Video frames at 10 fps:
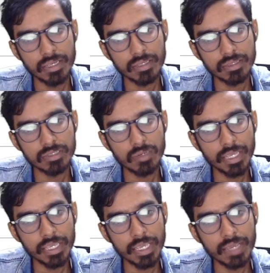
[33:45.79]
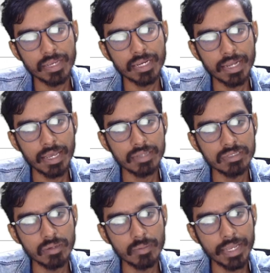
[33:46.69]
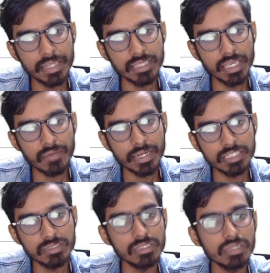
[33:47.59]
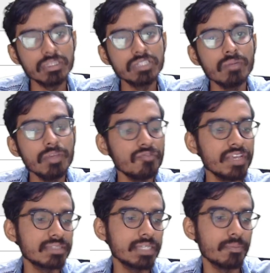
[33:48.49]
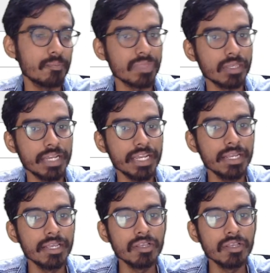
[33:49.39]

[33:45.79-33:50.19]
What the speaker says: This will be k vector. This will be minus k vector. This will be fixed, right?